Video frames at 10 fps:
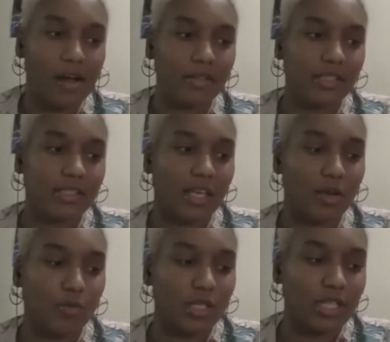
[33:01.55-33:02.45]
it's like a
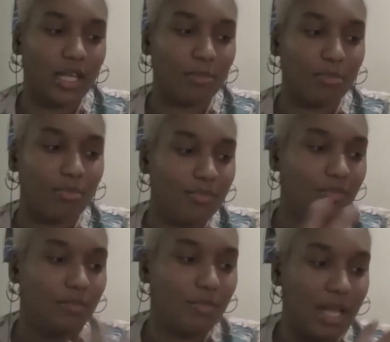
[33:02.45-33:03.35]
really like
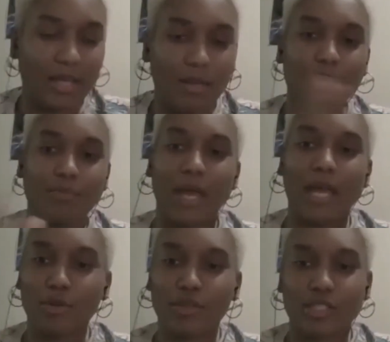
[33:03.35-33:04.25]
blank
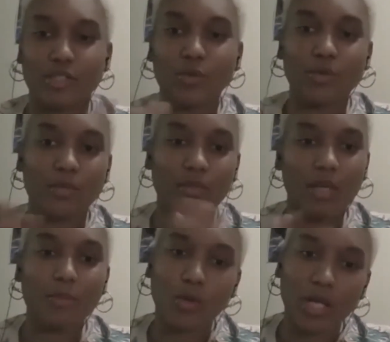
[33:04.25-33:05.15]
paper, there's no
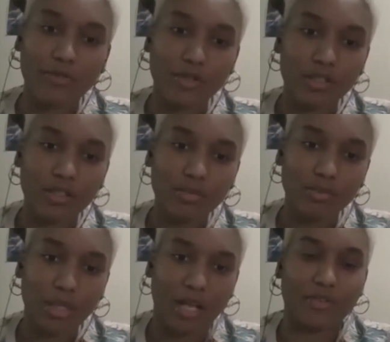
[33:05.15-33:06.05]
theme or whatever.
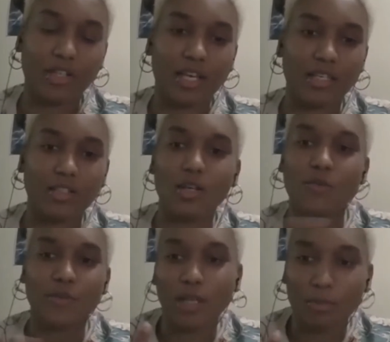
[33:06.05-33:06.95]
But I feel like, you know,
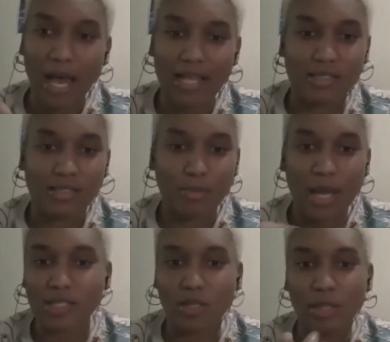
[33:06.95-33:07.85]
for like past
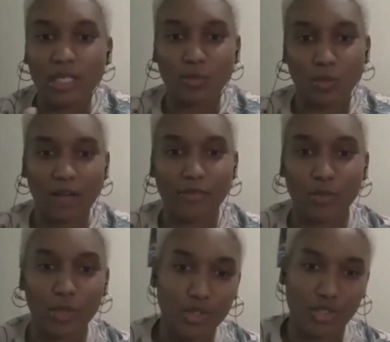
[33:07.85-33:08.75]
the beat and whatever,
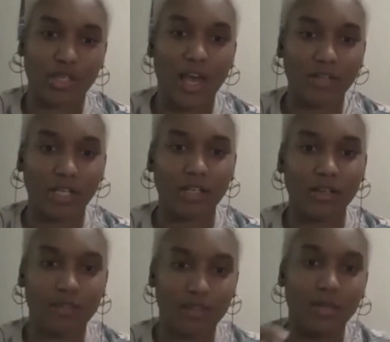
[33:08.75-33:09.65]
we usually have like a
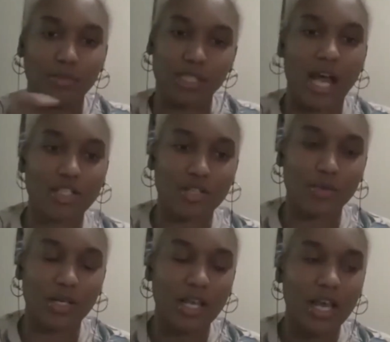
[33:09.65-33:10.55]
theme attached to
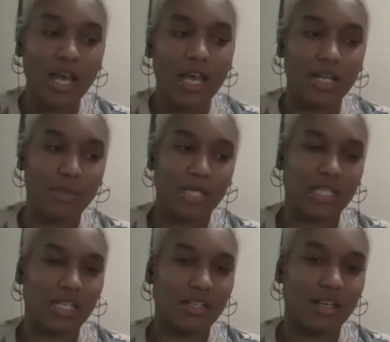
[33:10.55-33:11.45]
it, and it makes
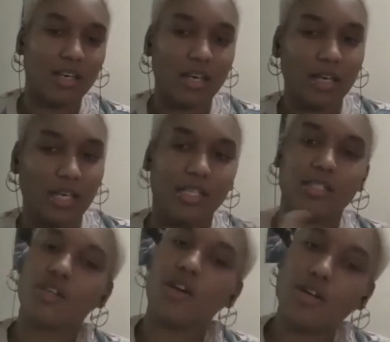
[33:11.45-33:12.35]
it
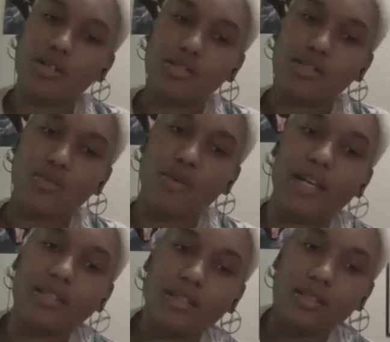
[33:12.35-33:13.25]
easier to
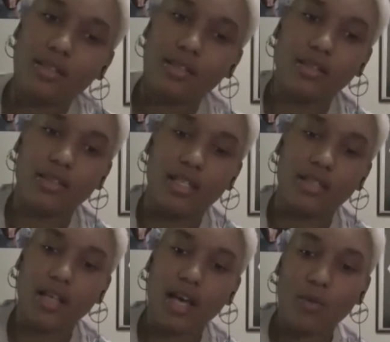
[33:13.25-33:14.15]
write
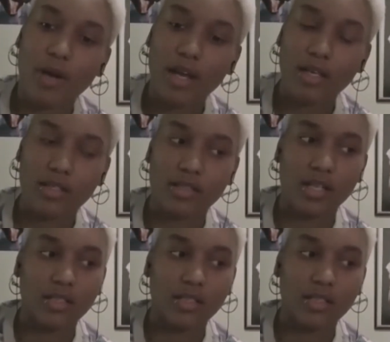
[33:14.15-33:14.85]
in that way, because then